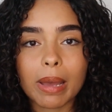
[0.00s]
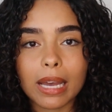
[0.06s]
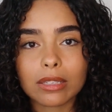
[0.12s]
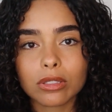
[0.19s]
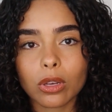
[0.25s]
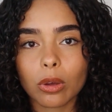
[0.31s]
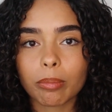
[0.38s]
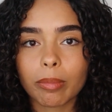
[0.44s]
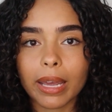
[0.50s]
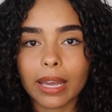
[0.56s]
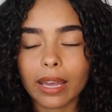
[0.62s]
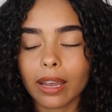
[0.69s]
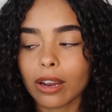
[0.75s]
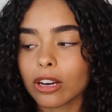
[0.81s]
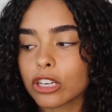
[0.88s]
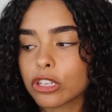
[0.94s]
mask on my
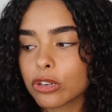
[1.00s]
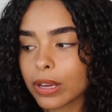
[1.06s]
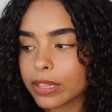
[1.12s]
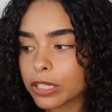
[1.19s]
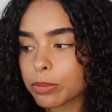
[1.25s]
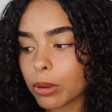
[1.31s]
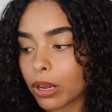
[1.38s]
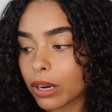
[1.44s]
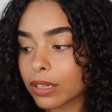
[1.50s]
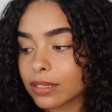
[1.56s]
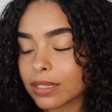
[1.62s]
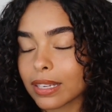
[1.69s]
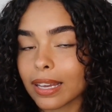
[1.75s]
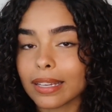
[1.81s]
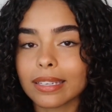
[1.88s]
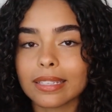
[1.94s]
hair, try these products
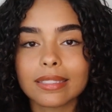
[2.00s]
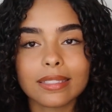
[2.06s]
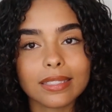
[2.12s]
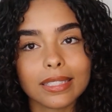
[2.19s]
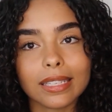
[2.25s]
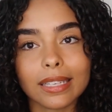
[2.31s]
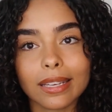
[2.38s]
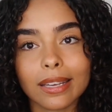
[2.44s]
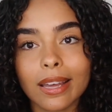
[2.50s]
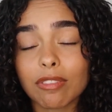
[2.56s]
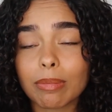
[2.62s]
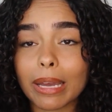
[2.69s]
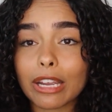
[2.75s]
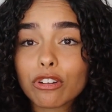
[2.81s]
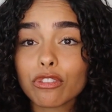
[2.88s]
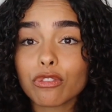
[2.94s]
again and see if
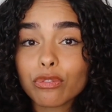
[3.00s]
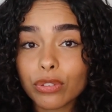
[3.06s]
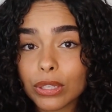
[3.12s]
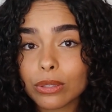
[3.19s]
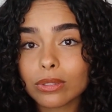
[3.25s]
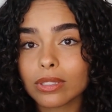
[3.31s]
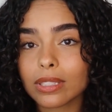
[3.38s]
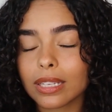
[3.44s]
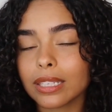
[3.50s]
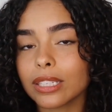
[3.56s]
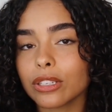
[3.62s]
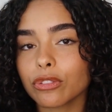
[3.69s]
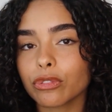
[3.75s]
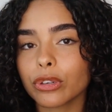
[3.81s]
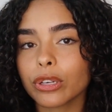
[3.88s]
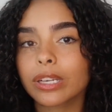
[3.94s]
my hair feels any
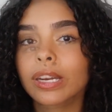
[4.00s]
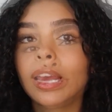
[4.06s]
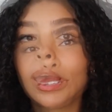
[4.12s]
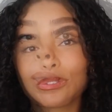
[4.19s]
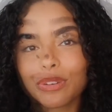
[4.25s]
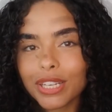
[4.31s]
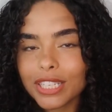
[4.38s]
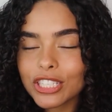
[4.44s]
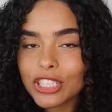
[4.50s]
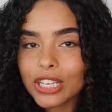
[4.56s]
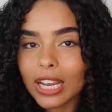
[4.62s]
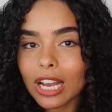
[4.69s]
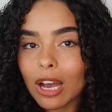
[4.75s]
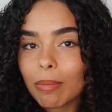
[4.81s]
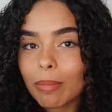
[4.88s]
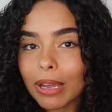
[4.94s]
different. Don't forget to
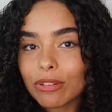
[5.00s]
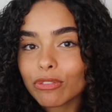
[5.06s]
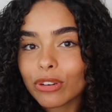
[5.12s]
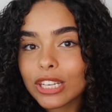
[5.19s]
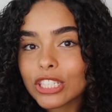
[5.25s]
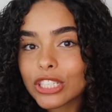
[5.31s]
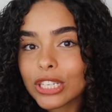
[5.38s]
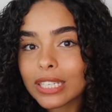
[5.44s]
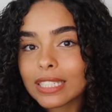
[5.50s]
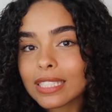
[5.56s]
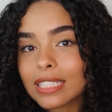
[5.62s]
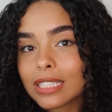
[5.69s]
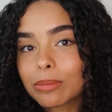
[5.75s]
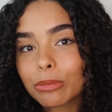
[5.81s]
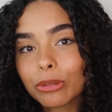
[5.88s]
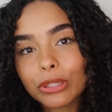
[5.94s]
check out my friend
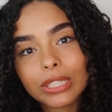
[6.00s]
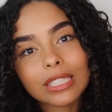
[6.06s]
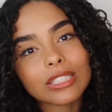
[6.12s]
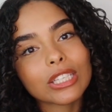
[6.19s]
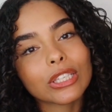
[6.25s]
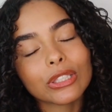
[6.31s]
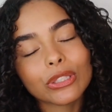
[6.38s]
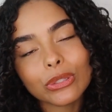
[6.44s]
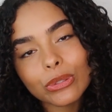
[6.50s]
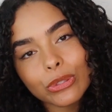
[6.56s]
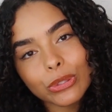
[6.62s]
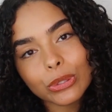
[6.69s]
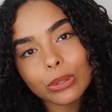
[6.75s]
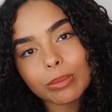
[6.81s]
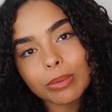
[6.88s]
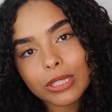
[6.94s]
Genesis Maria's
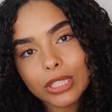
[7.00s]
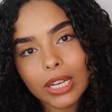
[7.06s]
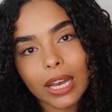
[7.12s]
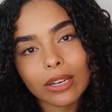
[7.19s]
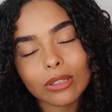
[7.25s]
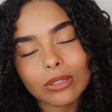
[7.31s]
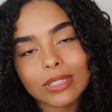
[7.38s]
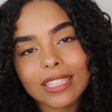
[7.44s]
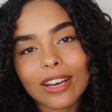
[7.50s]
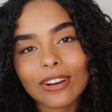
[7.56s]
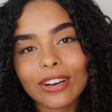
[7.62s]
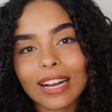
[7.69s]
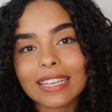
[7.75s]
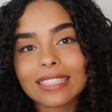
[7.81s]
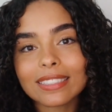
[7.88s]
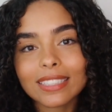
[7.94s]
YouTube channel. Tell
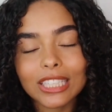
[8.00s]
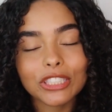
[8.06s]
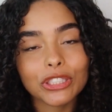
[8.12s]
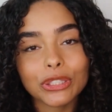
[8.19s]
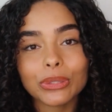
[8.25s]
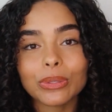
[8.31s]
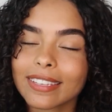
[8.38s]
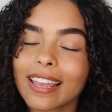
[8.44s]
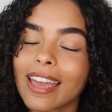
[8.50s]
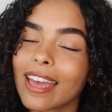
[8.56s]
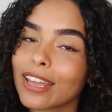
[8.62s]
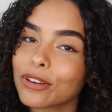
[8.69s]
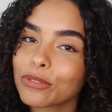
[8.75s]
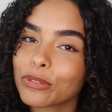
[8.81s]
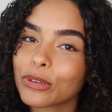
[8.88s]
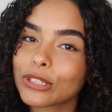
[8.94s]
her I sent you.
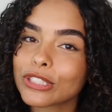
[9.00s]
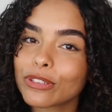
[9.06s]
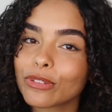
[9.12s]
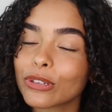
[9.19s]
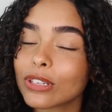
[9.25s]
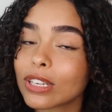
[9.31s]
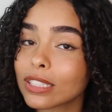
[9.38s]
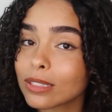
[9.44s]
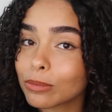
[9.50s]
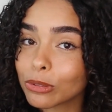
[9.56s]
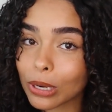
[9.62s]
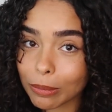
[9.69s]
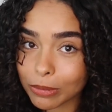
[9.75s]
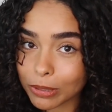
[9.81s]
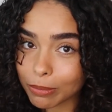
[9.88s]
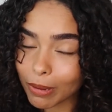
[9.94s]
And of course, if you're not
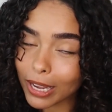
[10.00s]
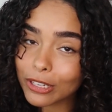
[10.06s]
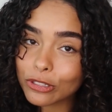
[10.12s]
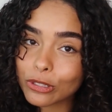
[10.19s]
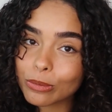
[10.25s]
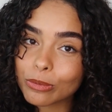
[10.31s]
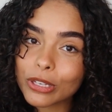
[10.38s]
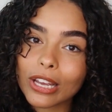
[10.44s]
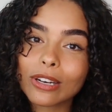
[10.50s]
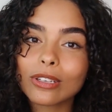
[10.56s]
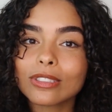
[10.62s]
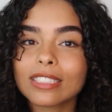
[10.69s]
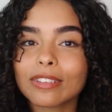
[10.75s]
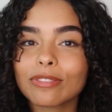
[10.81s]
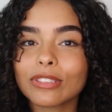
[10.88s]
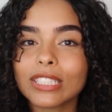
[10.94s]
subscribed to my YouTube channel,
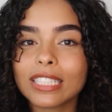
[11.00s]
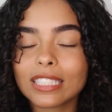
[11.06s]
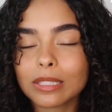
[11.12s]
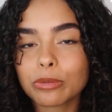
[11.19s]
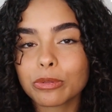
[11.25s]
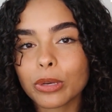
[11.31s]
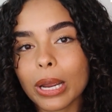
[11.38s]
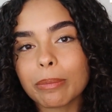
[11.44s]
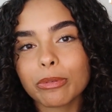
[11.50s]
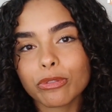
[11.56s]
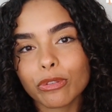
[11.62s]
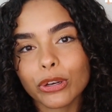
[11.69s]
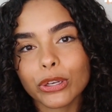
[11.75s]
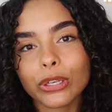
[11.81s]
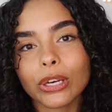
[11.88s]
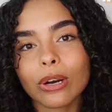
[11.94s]
definitely hit subscribe
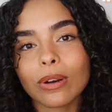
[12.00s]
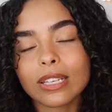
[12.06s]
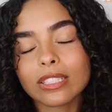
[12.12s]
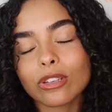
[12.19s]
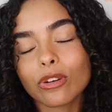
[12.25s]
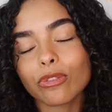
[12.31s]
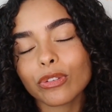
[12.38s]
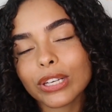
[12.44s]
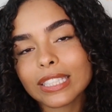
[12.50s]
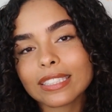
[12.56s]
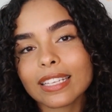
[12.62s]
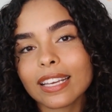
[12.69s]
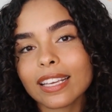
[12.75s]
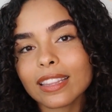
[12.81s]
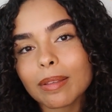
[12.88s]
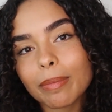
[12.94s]
before you go, and don't forget to
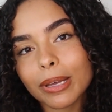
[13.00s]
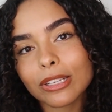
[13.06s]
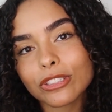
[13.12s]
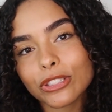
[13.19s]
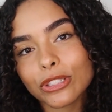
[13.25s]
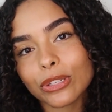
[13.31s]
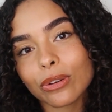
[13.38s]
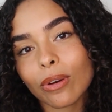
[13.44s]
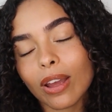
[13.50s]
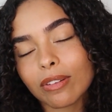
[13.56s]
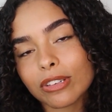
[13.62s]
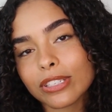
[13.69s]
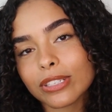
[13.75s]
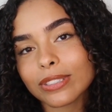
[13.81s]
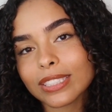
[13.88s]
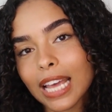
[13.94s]
hit the bell so you know
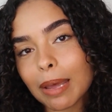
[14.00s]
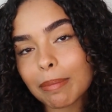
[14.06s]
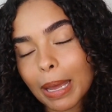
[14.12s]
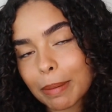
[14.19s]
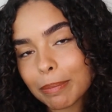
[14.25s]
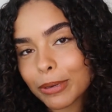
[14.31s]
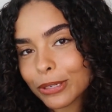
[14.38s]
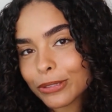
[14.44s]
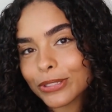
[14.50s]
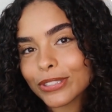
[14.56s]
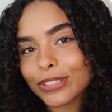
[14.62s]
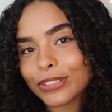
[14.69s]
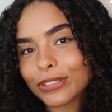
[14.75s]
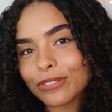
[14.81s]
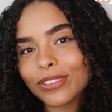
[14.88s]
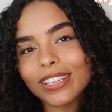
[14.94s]
every single time I post
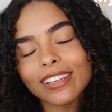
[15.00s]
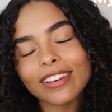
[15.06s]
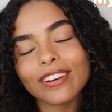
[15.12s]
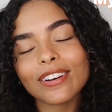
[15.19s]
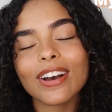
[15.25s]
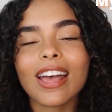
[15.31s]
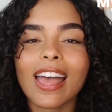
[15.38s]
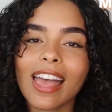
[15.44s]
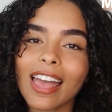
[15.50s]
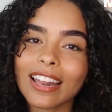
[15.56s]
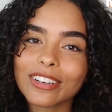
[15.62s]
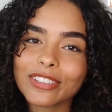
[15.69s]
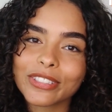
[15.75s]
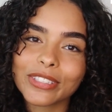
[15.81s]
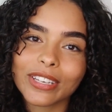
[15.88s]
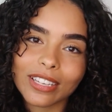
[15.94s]
a new video. And
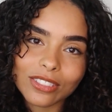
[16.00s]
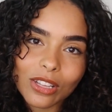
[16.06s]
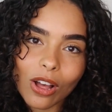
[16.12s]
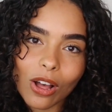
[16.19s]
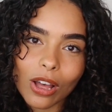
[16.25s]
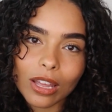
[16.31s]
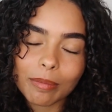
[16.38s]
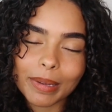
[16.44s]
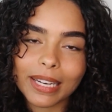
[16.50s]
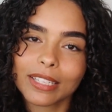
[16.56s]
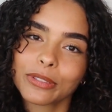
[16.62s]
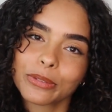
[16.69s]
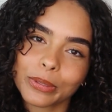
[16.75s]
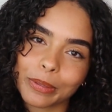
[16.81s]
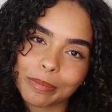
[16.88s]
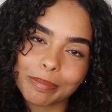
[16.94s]
I'll see you guys all in my
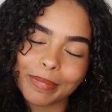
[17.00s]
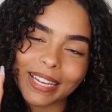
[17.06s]
next one.